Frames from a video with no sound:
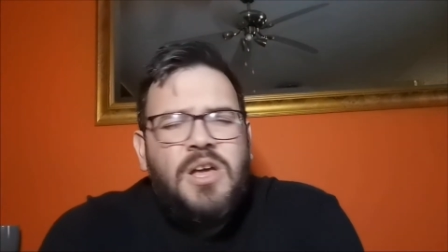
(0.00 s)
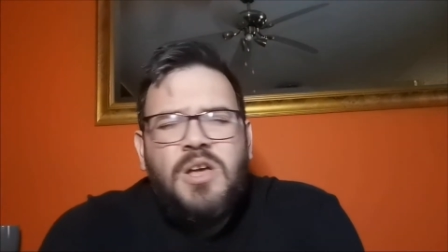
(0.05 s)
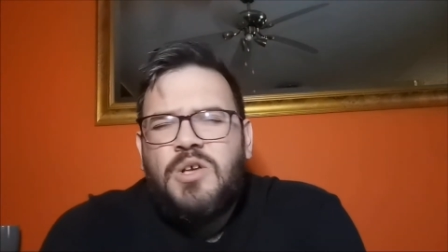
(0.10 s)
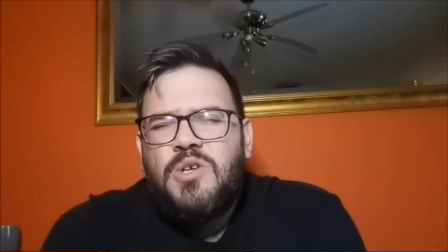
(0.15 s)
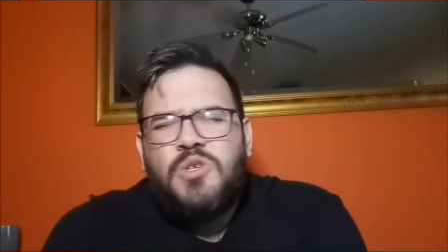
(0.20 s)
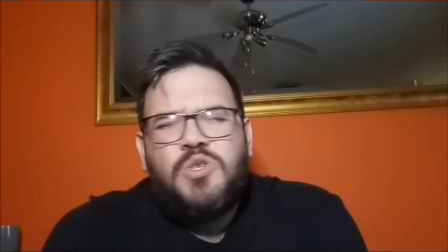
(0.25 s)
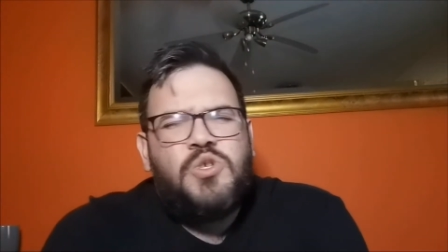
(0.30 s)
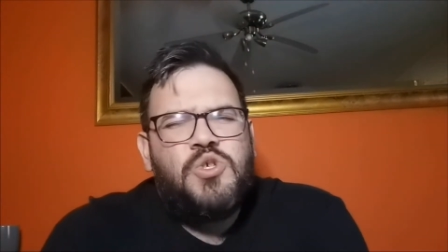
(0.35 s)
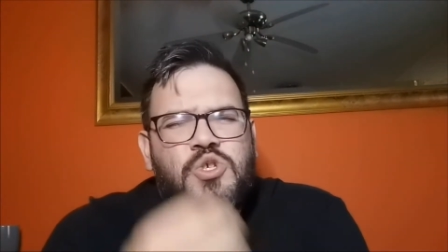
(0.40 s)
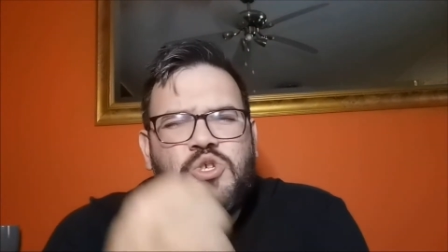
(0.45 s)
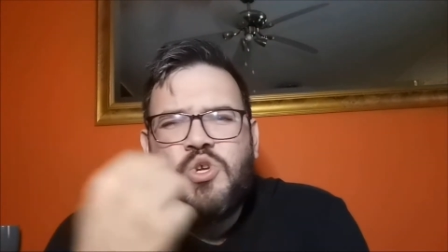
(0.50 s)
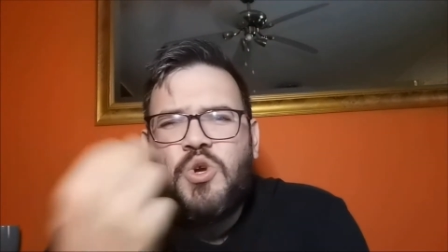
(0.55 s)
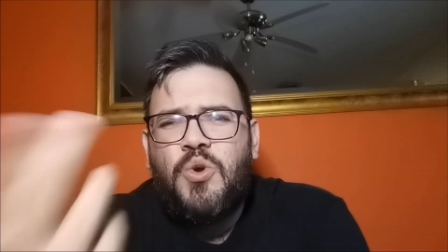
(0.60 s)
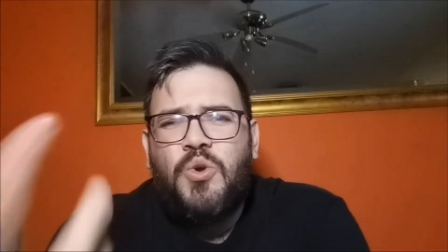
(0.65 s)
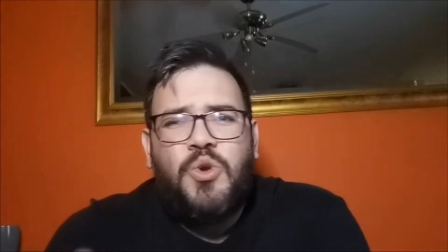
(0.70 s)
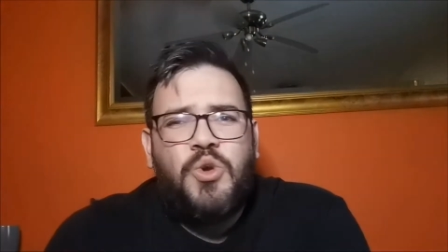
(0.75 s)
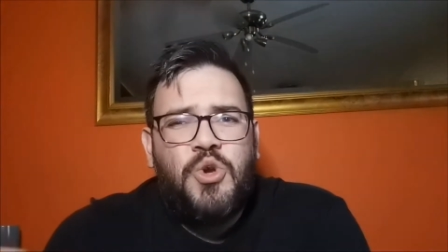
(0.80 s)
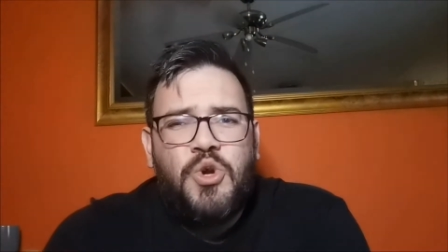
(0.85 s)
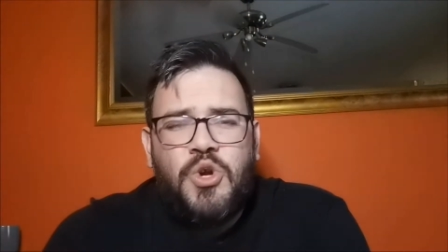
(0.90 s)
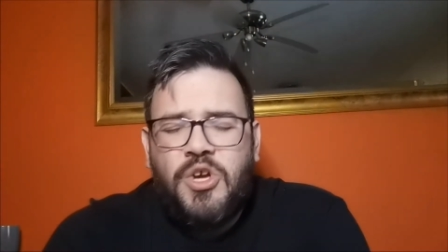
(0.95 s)
so
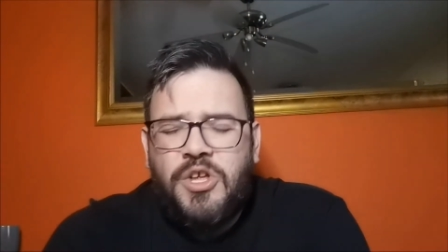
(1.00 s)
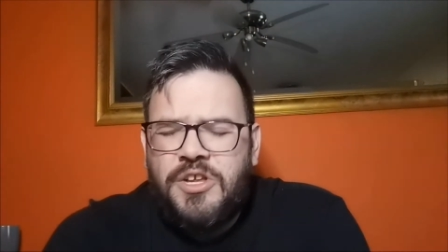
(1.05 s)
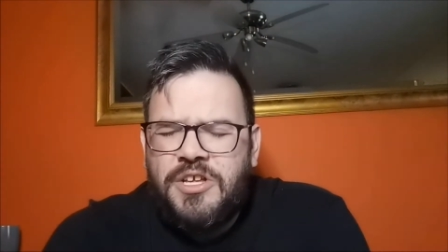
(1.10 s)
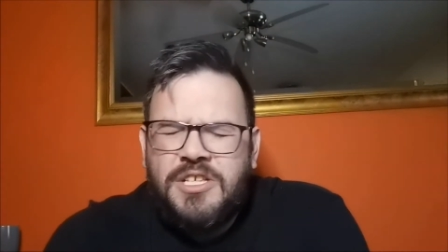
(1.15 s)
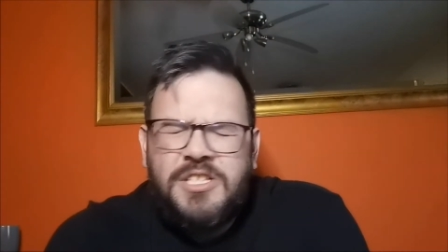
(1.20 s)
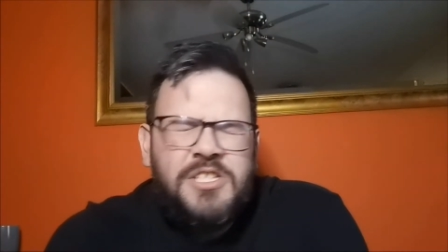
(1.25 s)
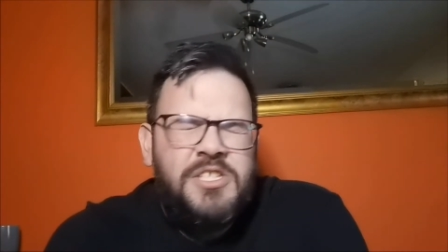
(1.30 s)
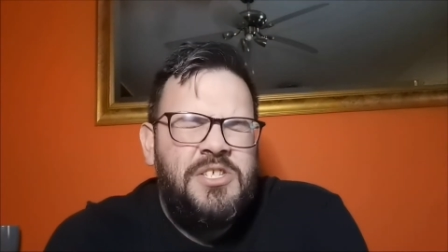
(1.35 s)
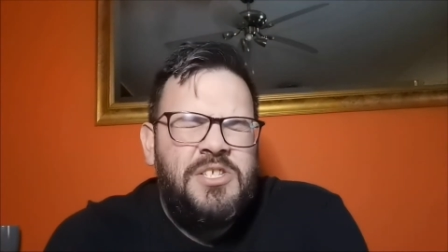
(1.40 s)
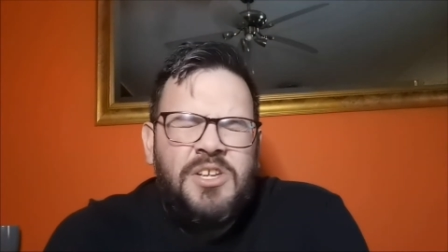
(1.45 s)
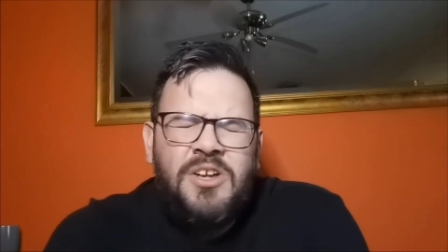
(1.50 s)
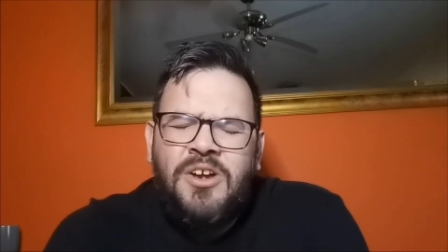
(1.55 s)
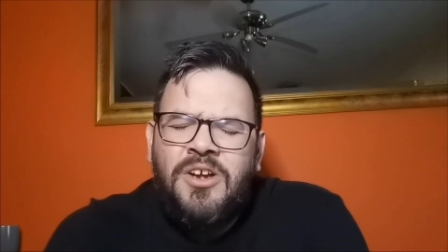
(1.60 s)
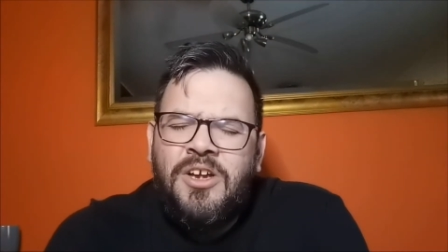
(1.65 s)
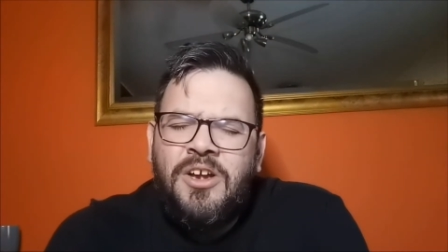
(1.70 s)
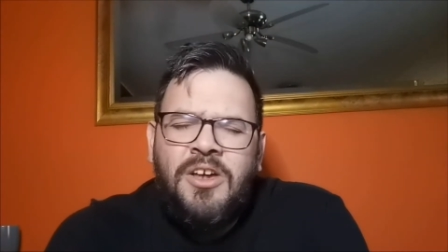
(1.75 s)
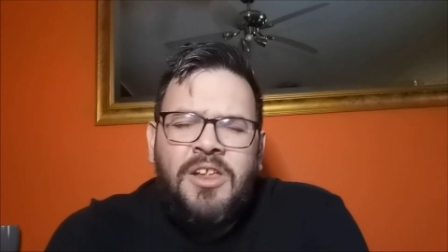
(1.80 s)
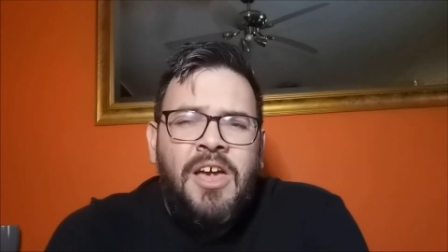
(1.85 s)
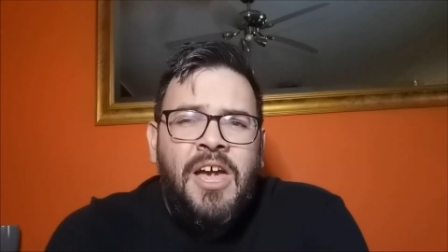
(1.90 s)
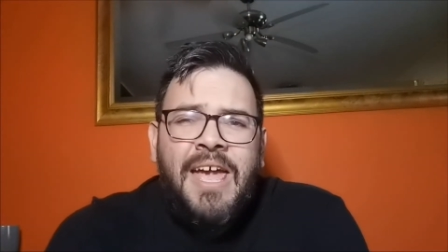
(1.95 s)
good, so
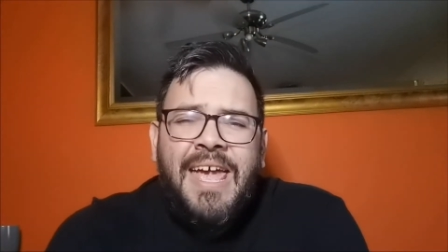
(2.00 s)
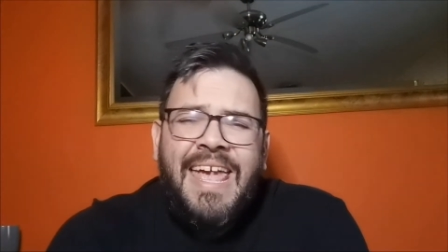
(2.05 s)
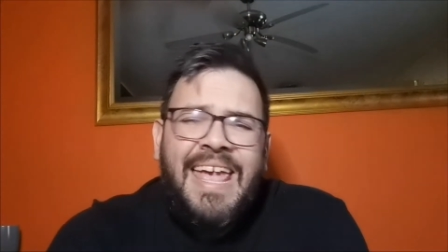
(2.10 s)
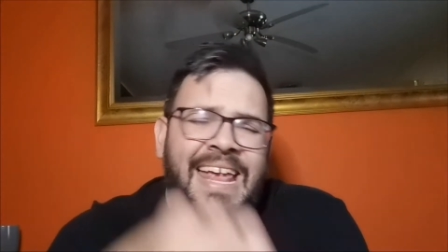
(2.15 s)
good.